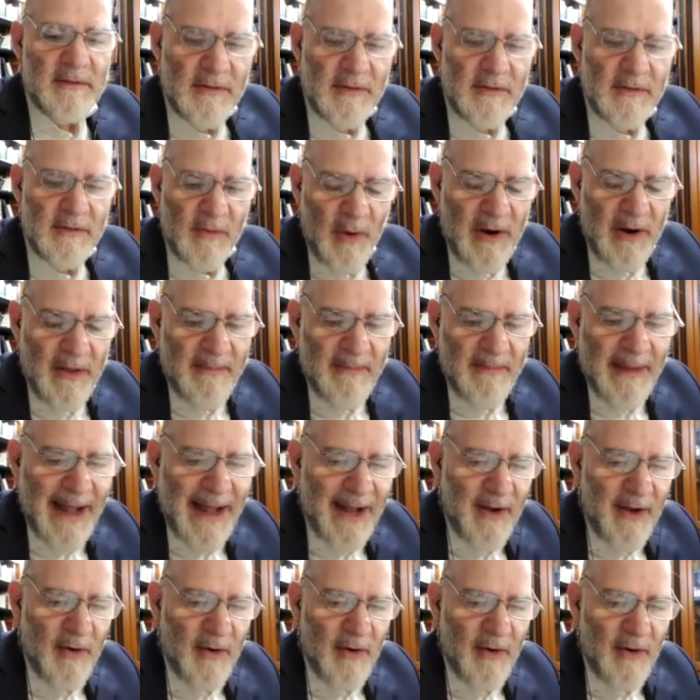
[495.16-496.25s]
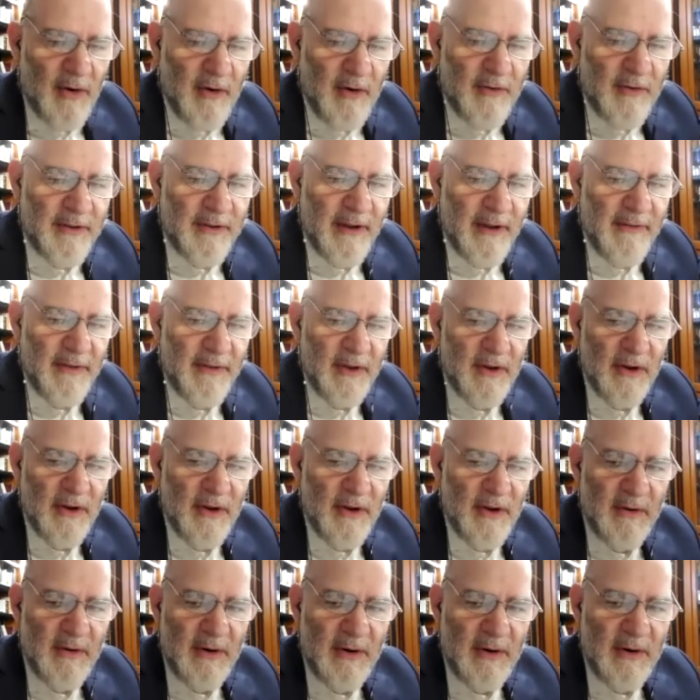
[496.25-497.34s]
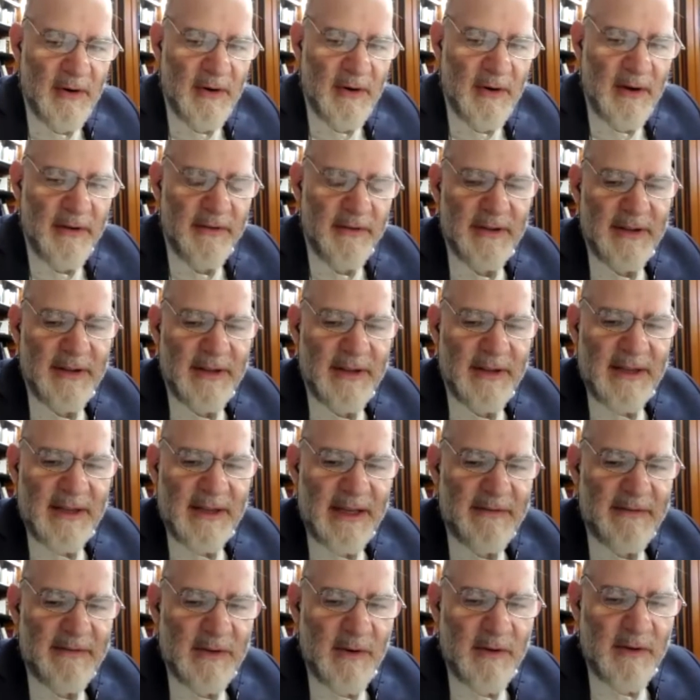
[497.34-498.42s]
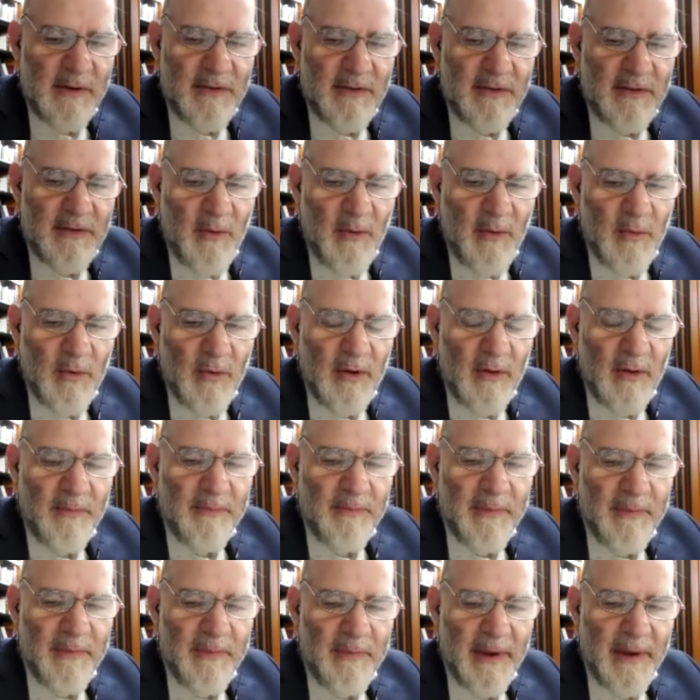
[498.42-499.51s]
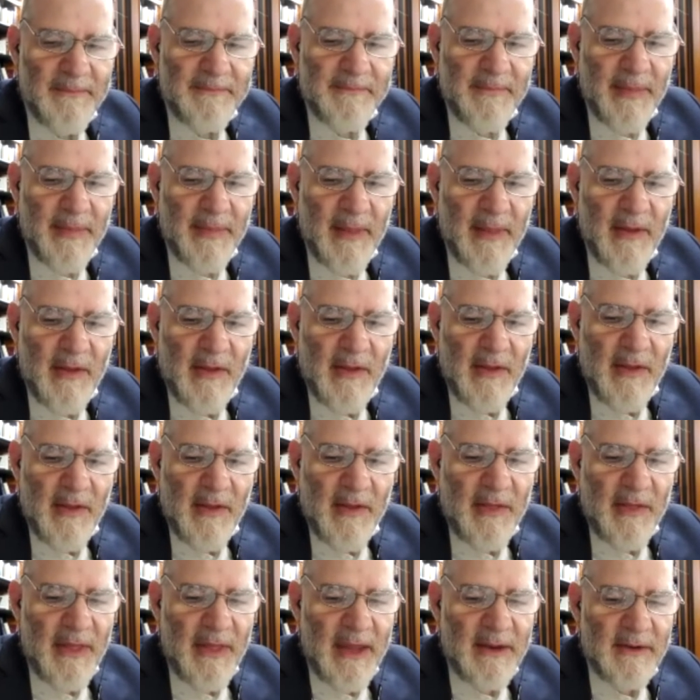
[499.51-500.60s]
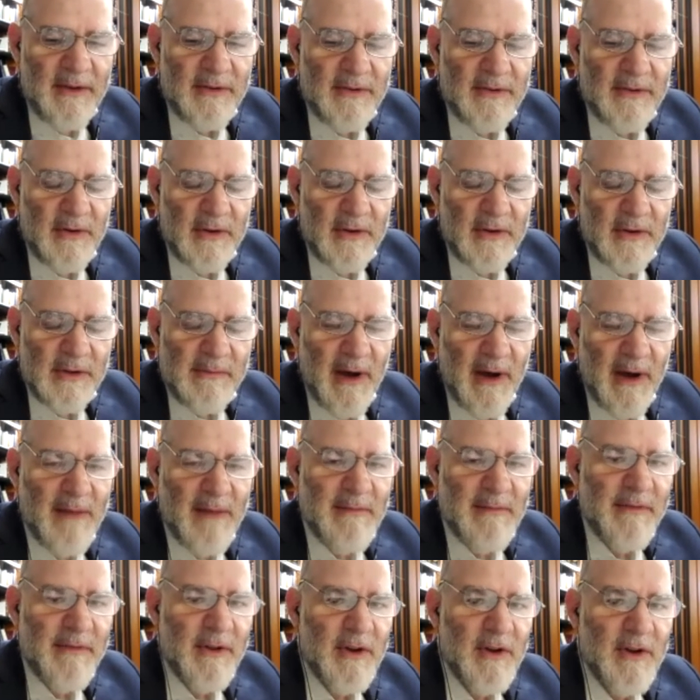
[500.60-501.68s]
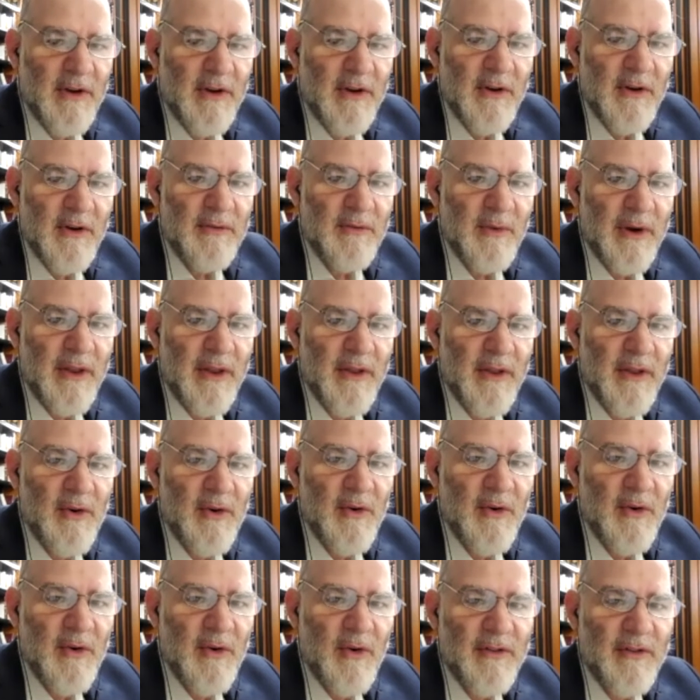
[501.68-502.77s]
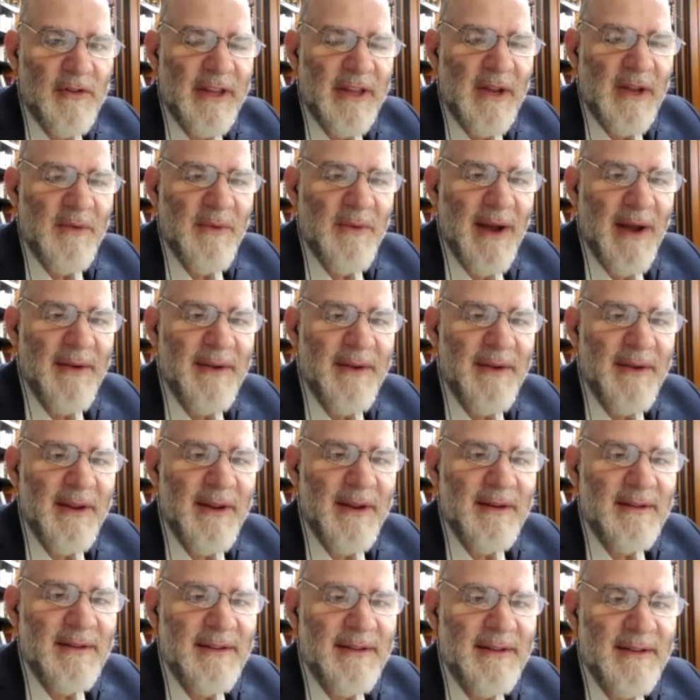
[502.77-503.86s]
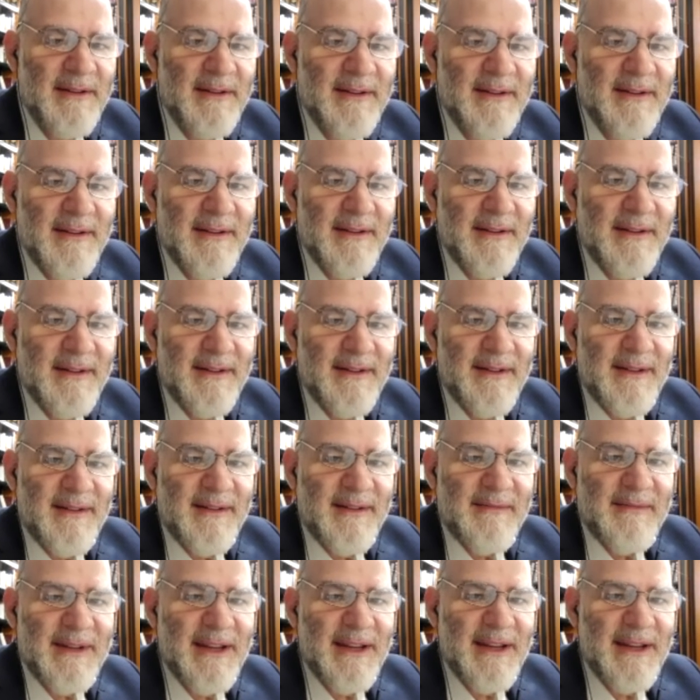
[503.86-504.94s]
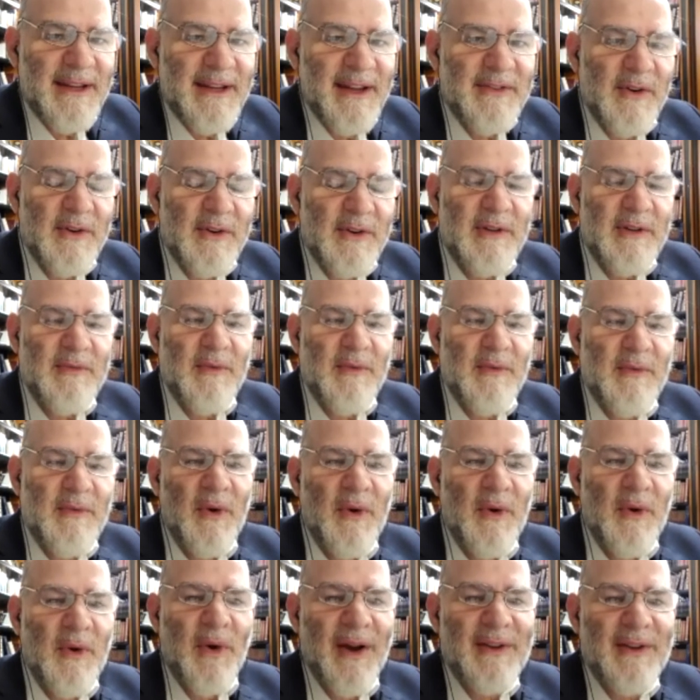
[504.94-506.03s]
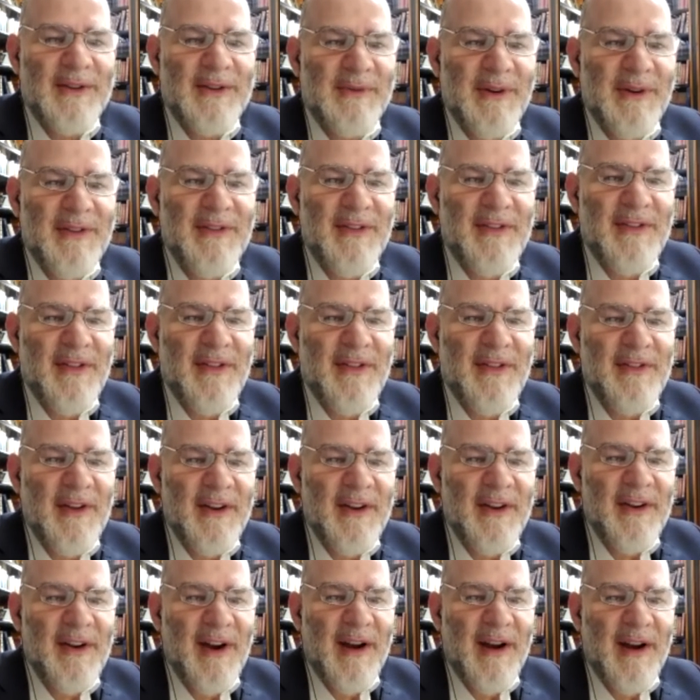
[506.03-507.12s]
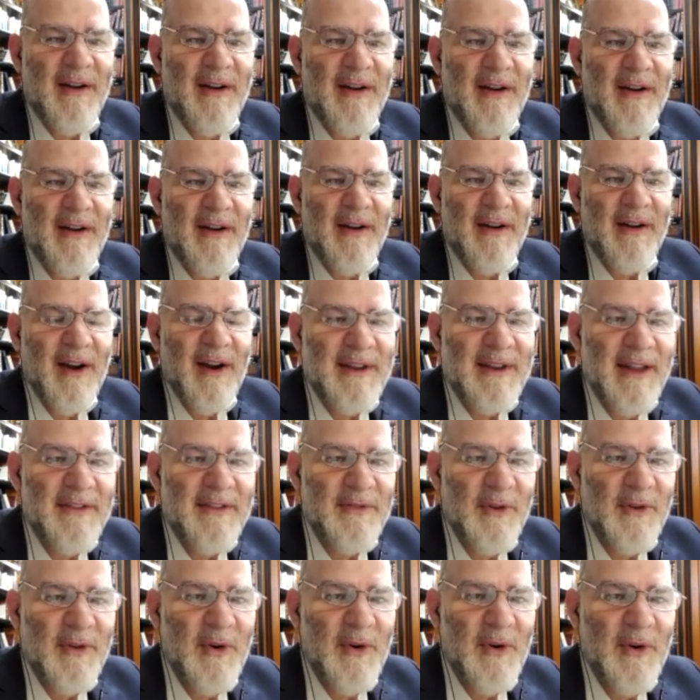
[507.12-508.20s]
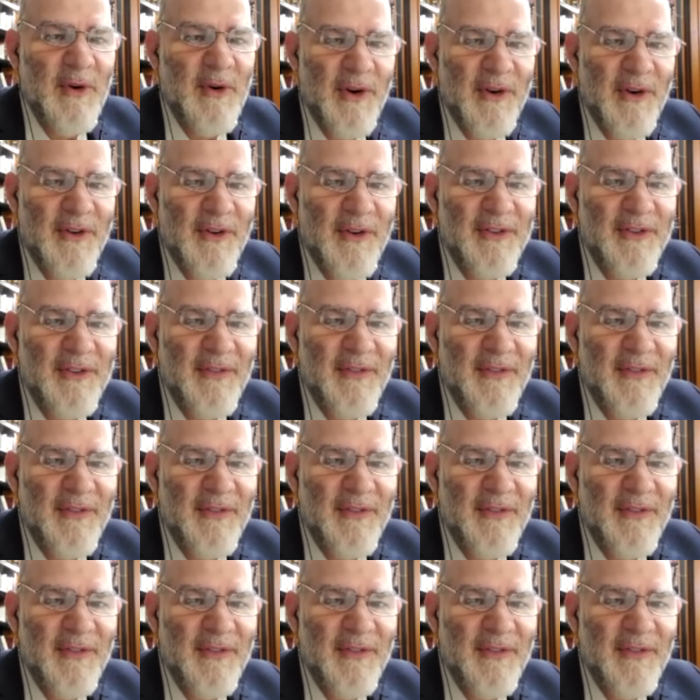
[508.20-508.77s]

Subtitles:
one of the back corners of the coat is, even though it's not wool, but they turn the bottom of the coat, one of the corners, and they round it, because you're only required to wear tzitzis on a garment that has 4 corners.